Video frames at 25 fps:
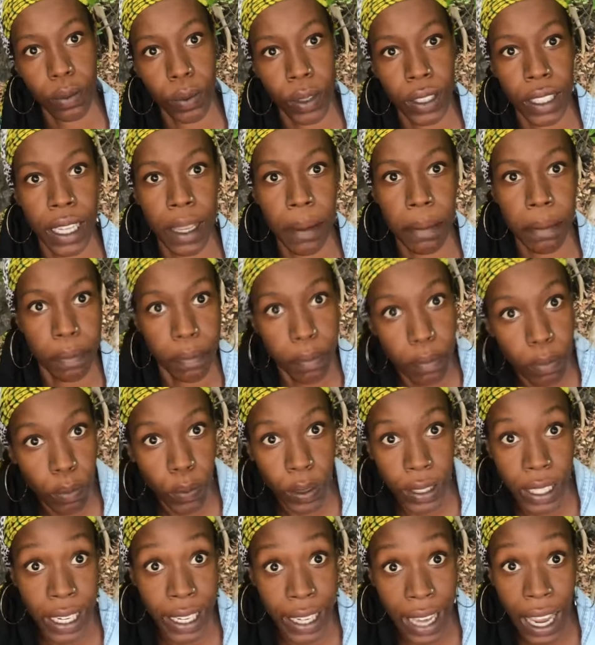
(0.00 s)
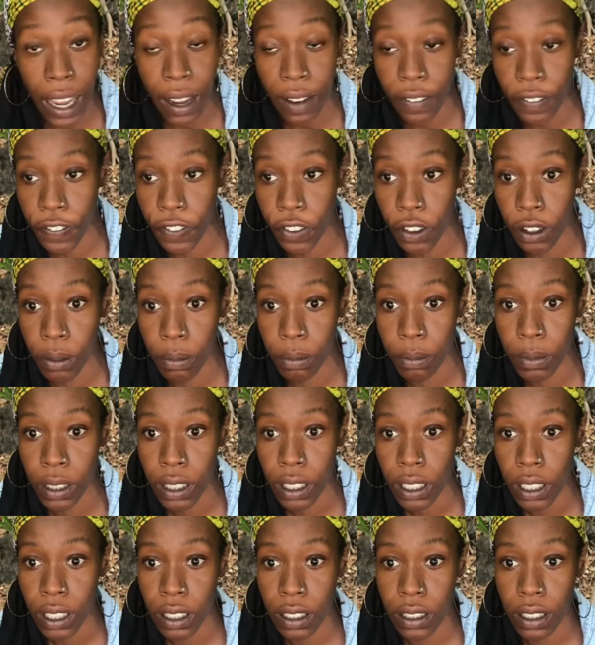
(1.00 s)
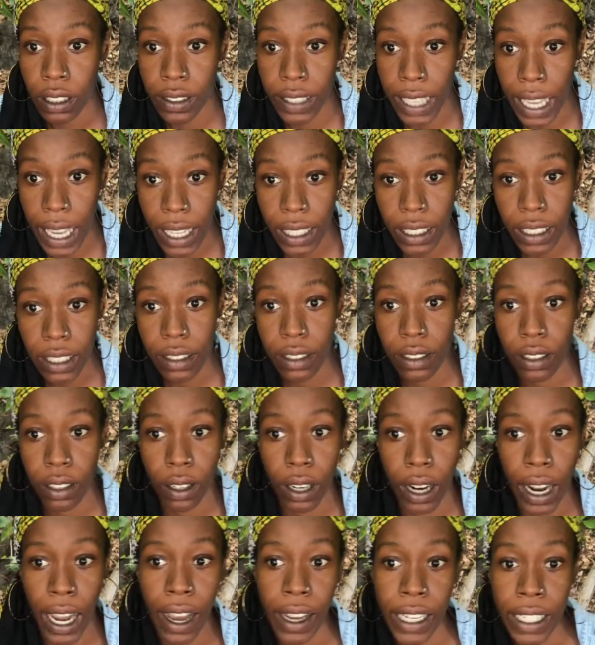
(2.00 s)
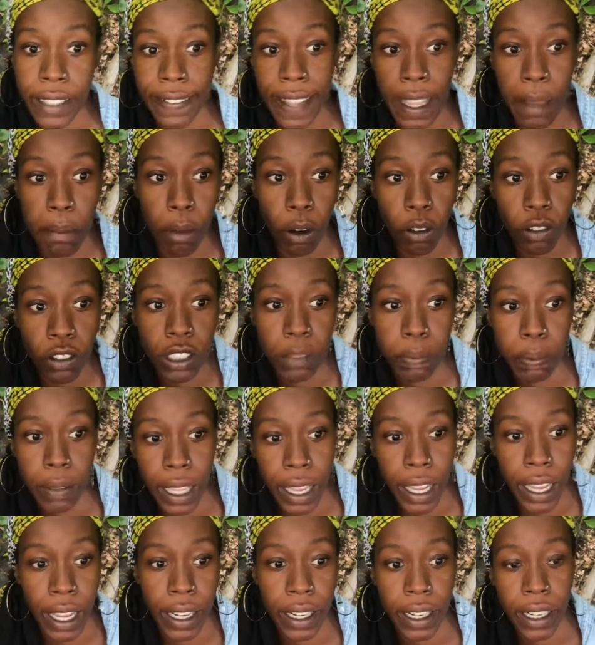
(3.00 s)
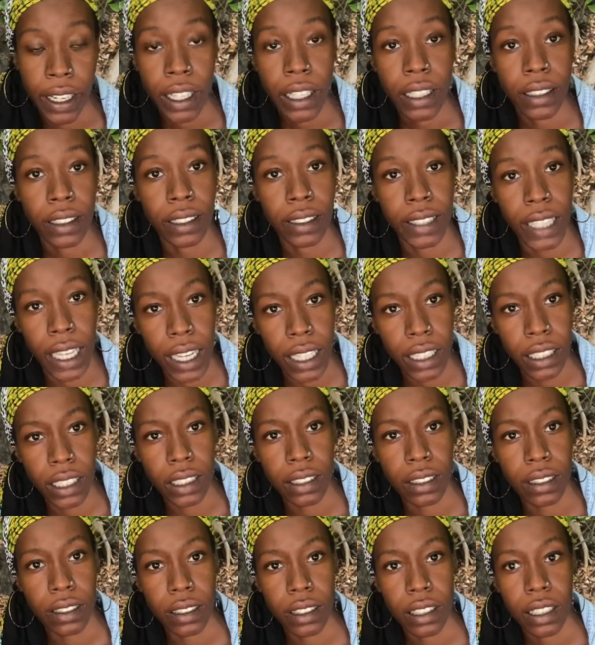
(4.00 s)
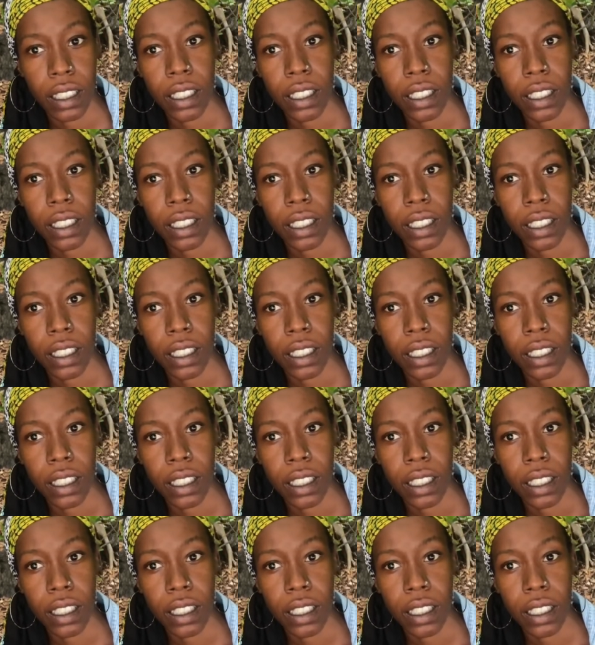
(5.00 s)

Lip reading: they got from the talents, or how they multiplied the talents,